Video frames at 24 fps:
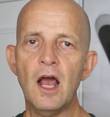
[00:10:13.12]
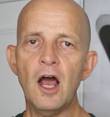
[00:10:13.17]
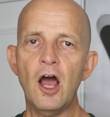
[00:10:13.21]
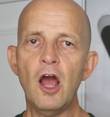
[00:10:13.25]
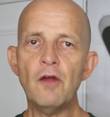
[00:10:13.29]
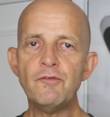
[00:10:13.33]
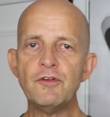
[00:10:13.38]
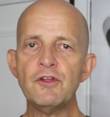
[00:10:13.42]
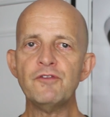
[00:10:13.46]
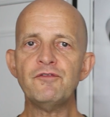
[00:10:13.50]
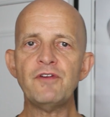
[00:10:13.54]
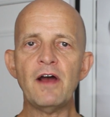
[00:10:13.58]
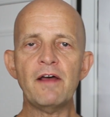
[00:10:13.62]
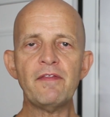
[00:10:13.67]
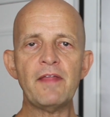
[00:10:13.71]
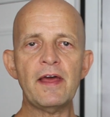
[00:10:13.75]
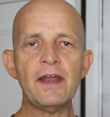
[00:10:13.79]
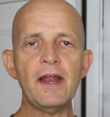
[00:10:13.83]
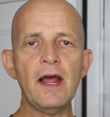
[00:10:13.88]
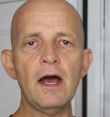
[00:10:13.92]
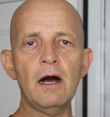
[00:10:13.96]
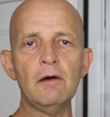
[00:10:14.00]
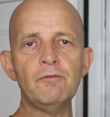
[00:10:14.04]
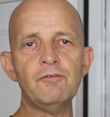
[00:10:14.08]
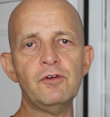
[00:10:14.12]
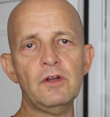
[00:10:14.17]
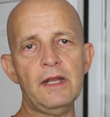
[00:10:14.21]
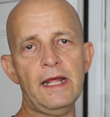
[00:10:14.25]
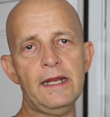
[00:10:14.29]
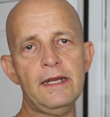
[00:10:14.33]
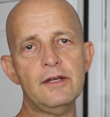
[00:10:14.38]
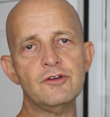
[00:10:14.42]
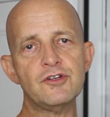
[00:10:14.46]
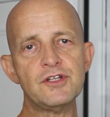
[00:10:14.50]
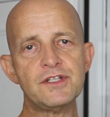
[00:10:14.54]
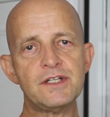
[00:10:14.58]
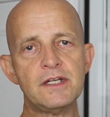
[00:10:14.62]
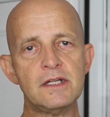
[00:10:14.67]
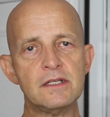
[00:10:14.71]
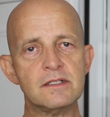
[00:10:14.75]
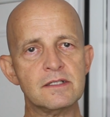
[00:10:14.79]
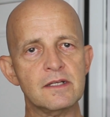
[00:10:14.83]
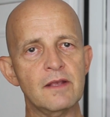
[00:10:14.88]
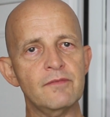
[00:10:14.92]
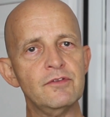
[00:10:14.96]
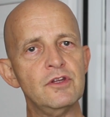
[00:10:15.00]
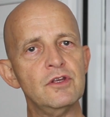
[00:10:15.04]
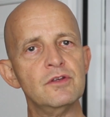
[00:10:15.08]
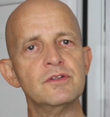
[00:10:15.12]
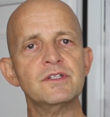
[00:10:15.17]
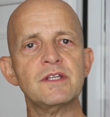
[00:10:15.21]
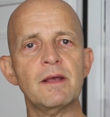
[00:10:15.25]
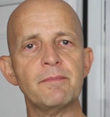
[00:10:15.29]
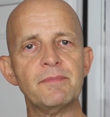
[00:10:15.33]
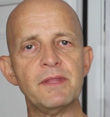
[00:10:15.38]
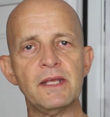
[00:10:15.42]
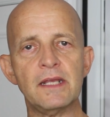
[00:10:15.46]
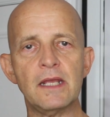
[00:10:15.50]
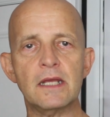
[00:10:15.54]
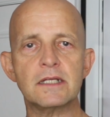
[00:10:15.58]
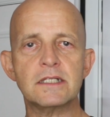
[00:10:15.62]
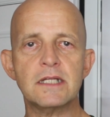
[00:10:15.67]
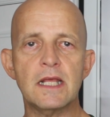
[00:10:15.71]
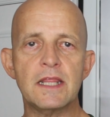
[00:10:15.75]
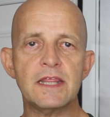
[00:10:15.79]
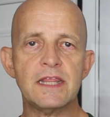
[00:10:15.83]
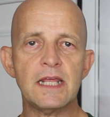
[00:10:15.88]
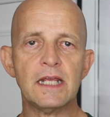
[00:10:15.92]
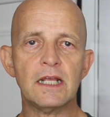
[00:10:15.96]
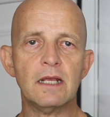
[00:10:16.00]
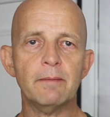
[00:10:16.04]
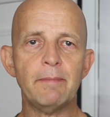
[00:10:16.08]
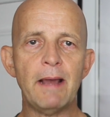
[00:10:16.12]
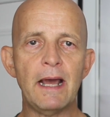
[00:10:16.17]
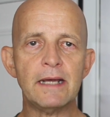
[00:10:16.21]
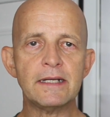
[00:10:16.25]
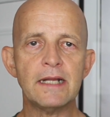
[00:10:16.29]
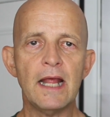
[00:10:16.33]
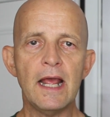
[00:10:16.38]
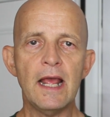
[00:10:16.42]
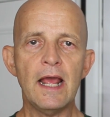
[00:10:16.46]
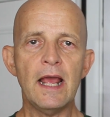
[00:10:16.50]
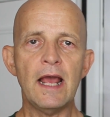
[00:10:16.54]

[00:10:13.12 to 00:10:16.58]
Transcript: Hopefully you found that helpful and interesting. It's given you something to think about.